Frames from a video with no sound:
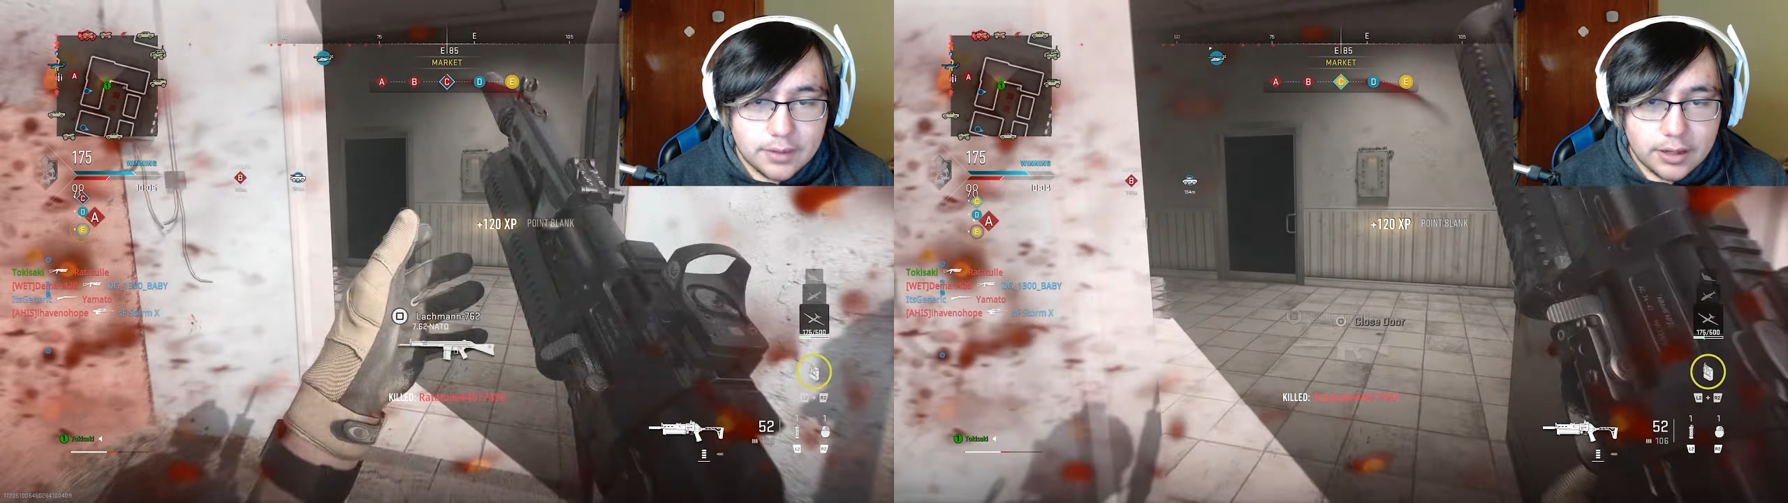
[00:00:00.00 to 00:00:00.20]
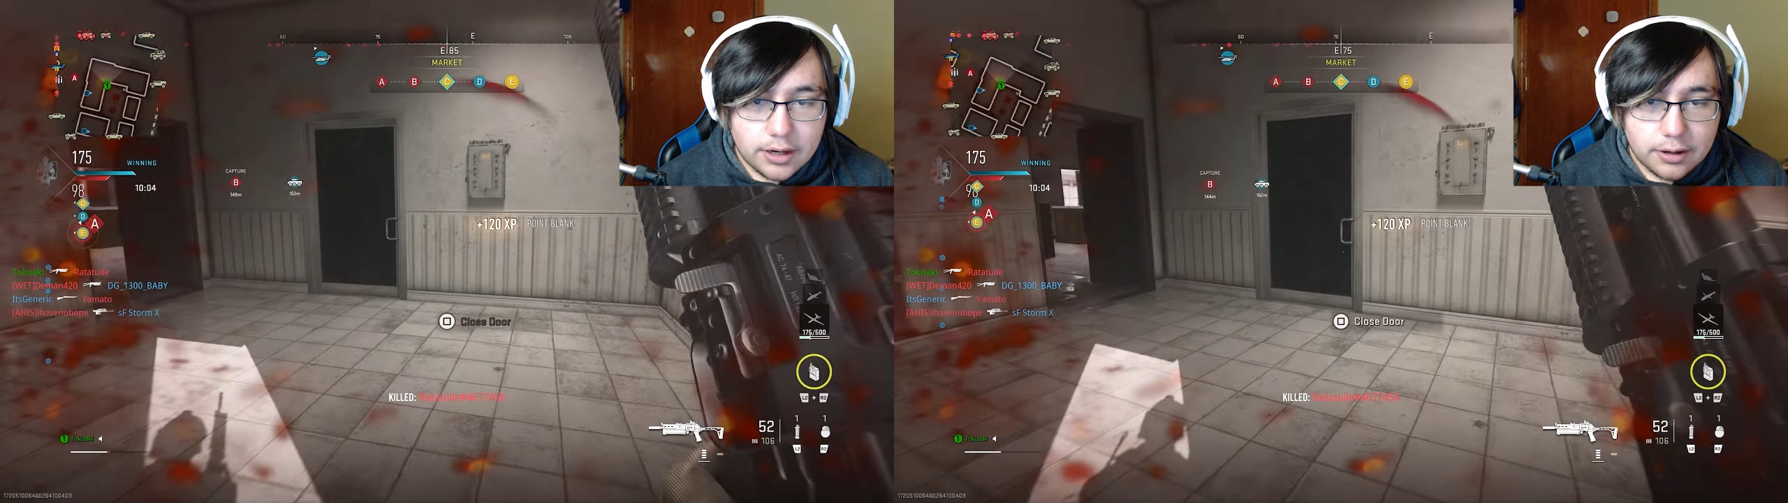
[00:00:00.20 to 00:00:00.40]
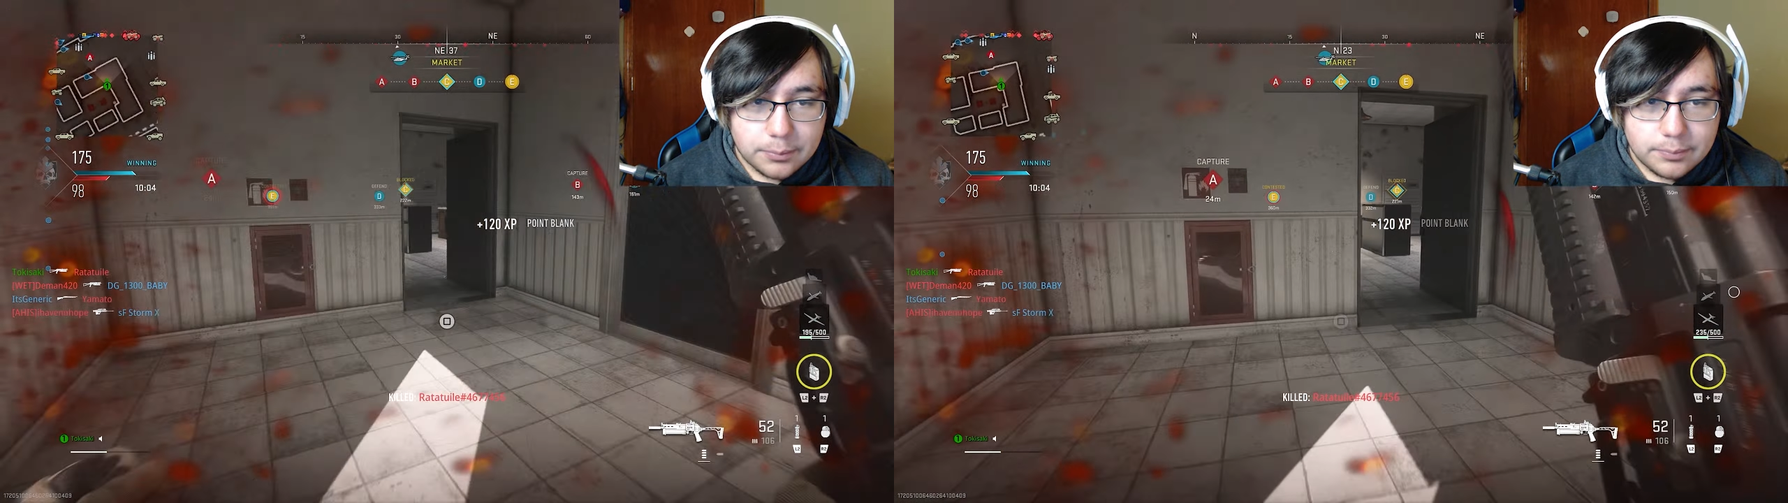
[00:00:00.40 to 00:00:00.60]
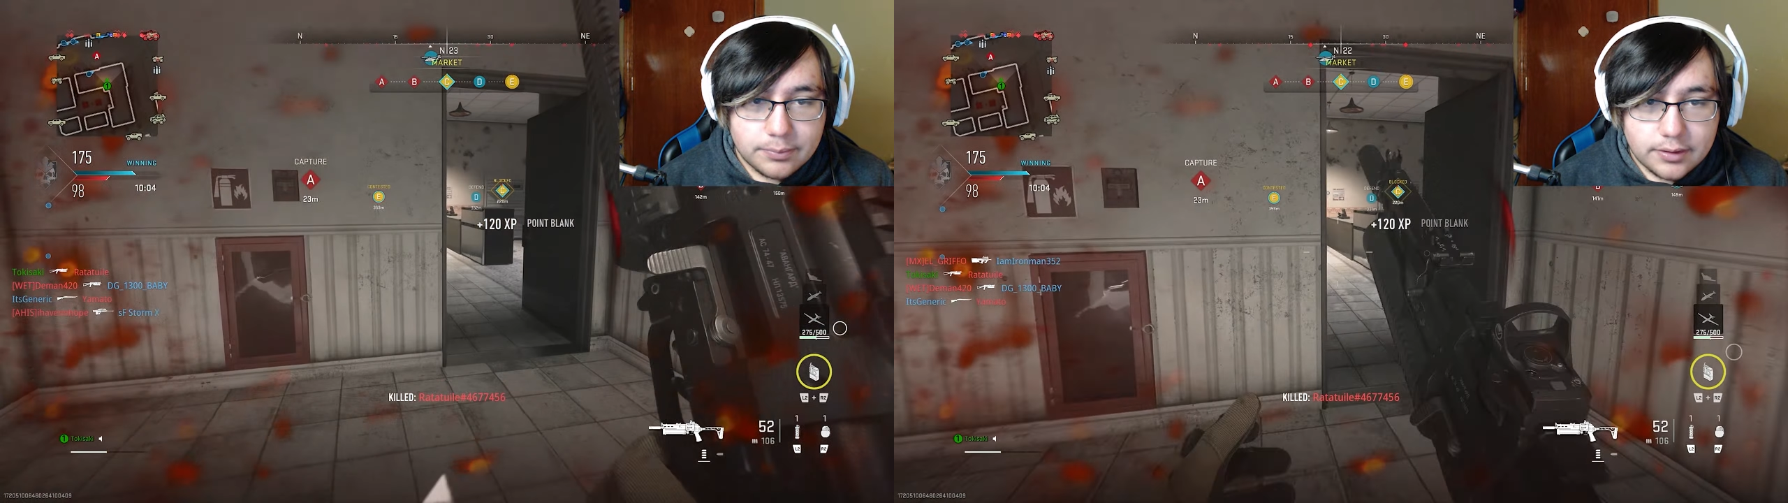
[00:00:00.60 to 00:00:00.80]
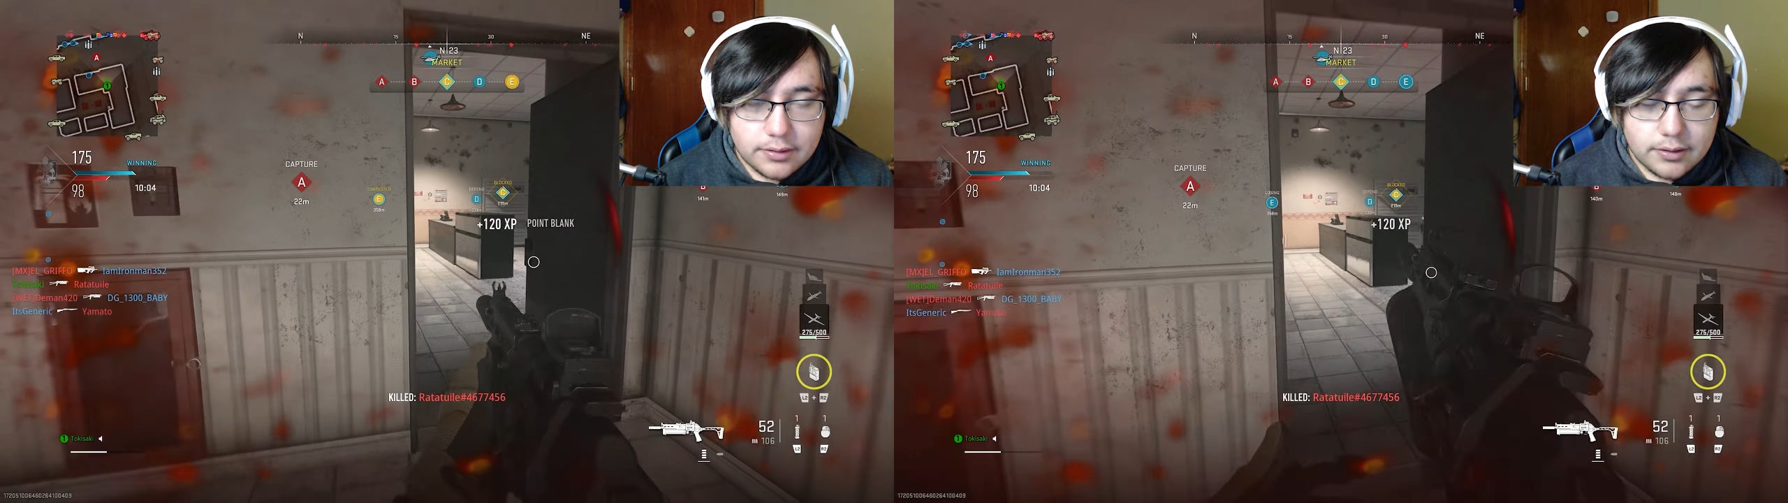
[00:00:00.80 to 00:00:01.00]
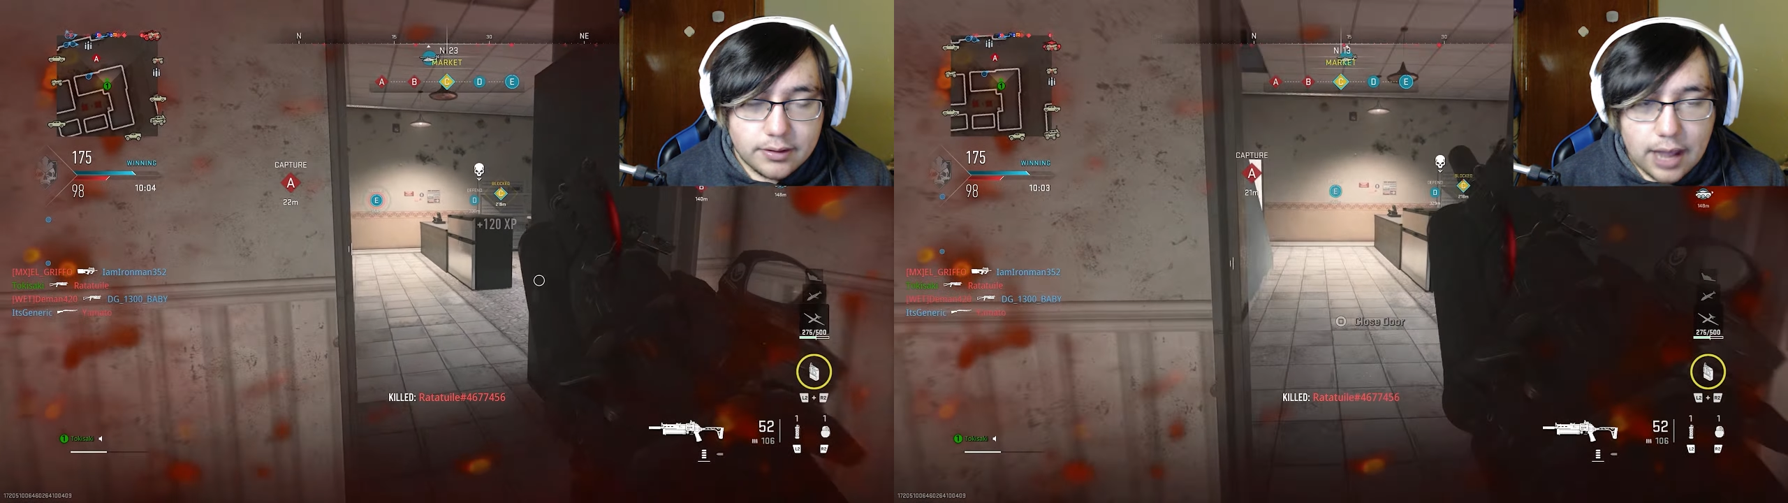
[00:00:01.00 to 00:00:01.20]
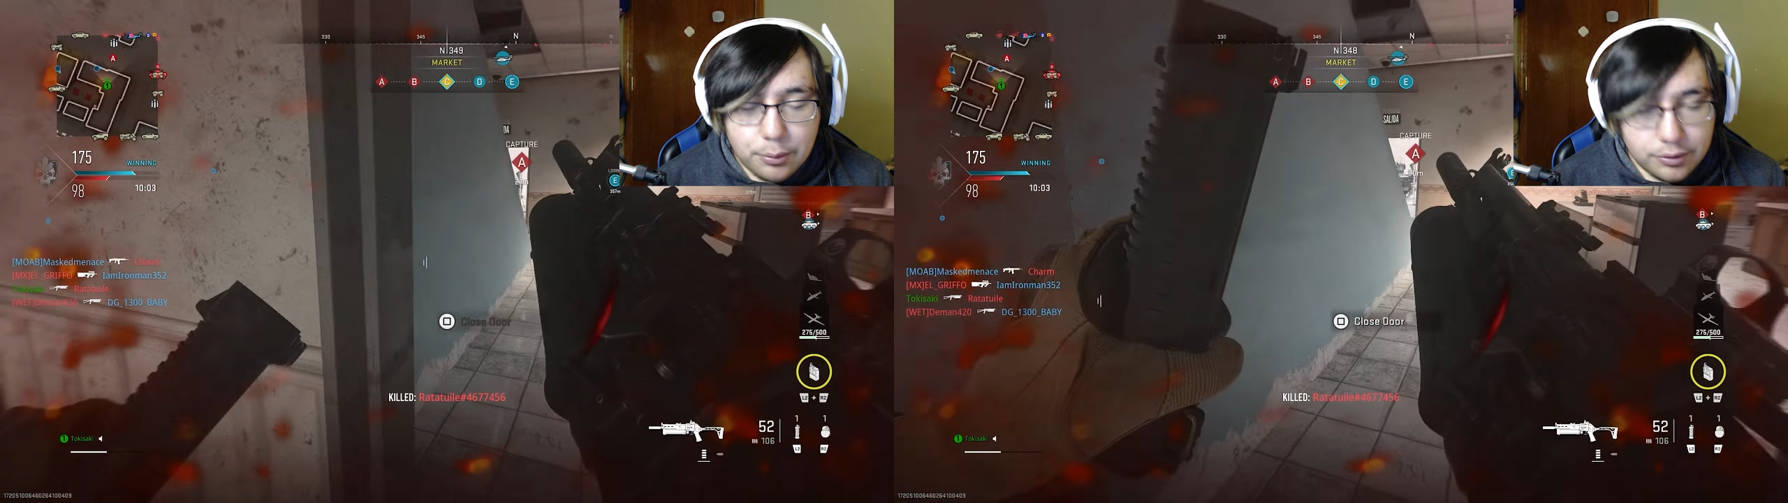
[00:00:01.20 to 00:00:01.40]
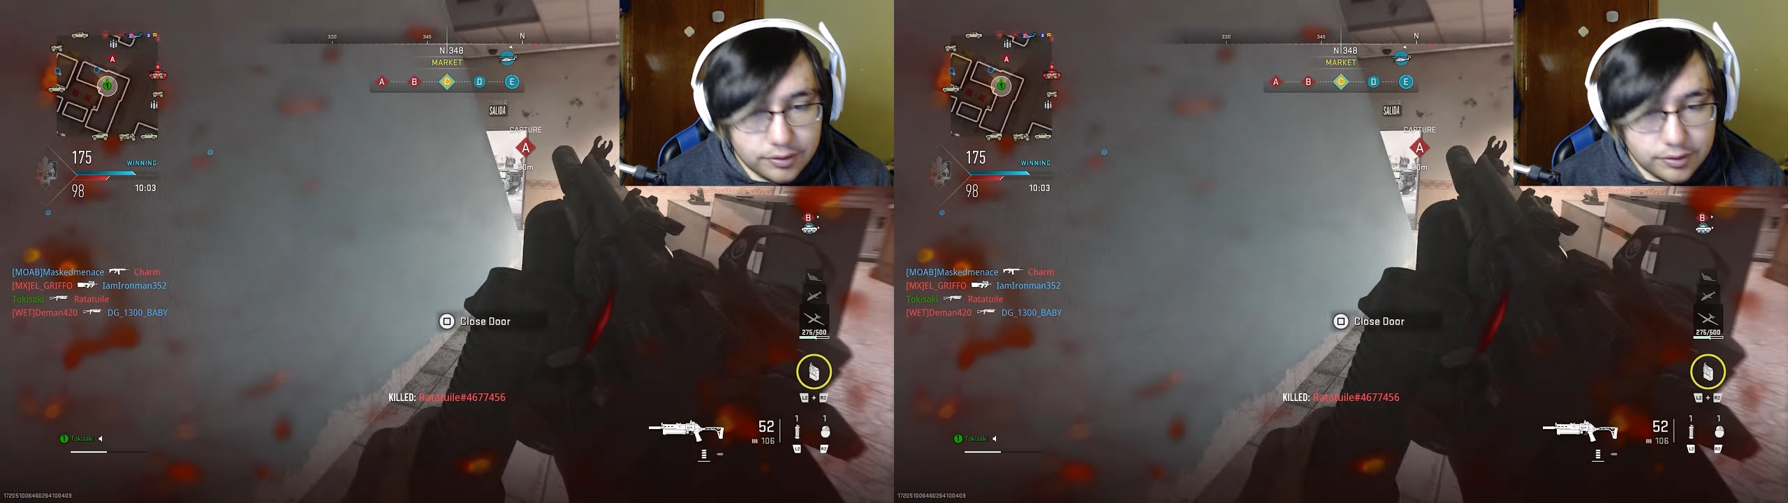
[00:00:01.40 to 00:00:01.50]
you know, how